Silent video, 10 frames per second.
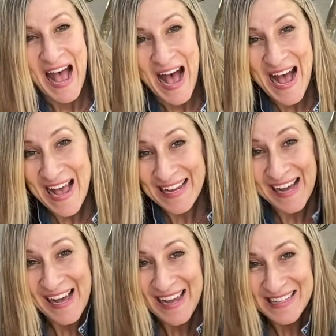Hi
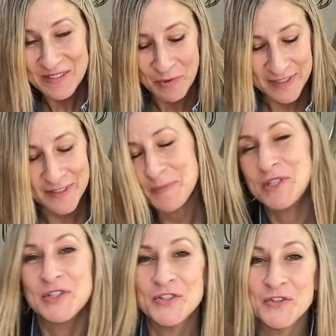guys, welcome
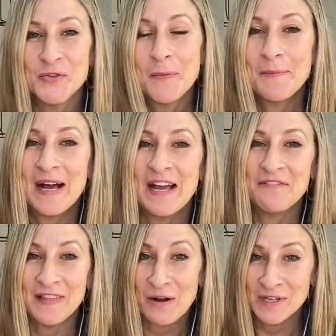to my
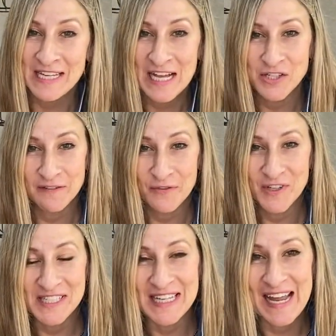flower tangent
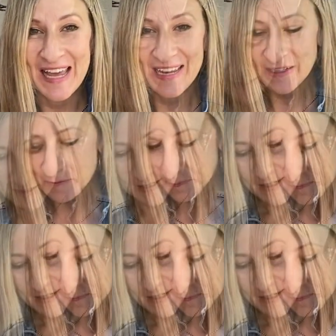for today.